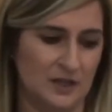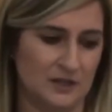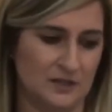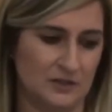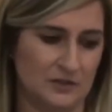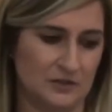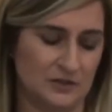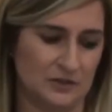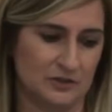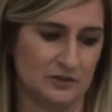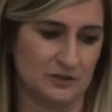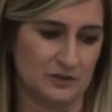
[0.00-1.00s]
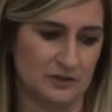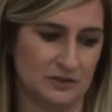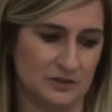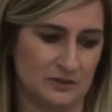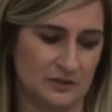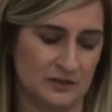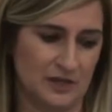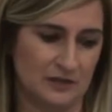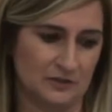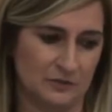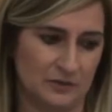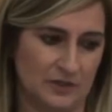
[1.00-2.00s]

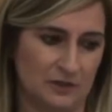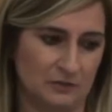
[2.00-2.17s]
get